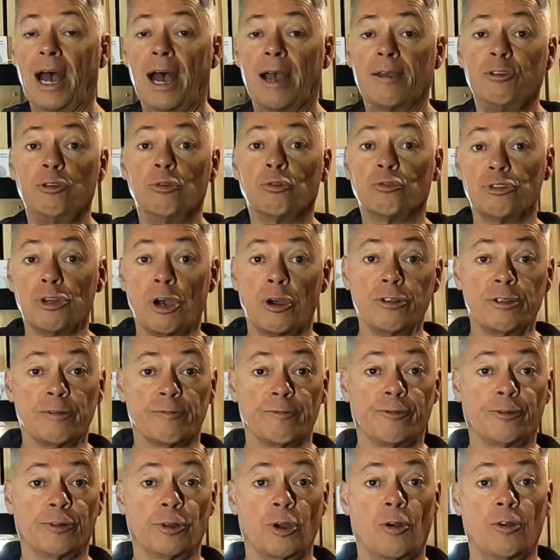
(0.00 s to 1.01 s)
Uh, you'll note
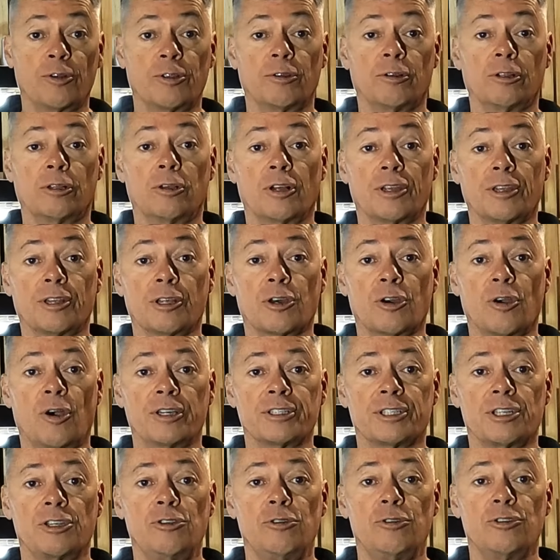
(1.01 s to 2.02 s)
in Florida, a lot of the
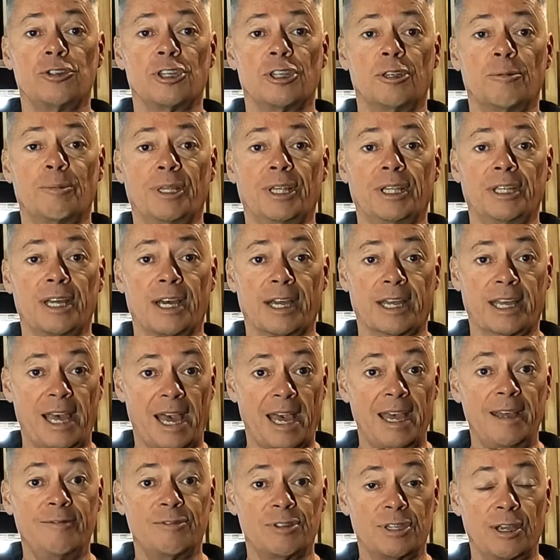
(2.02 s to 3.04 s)
guys are using them in the
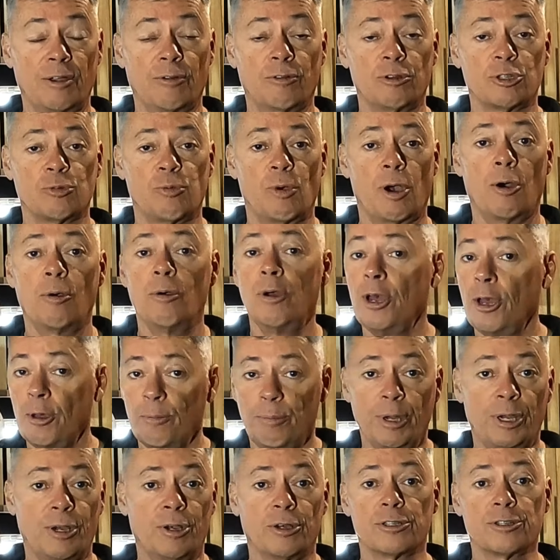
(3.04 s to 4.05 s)
caves there as well
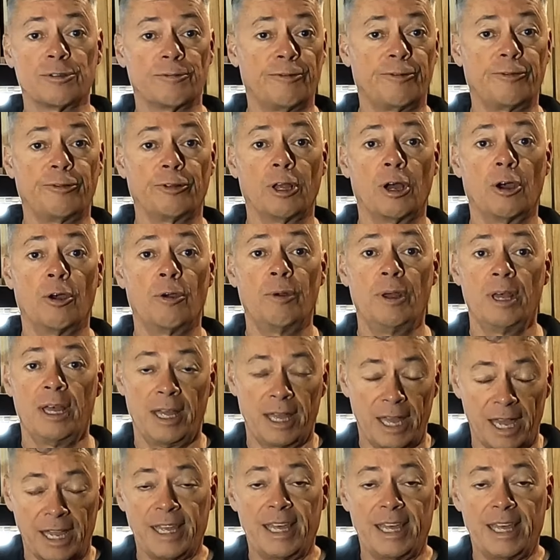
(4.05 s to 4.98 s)
because of flow.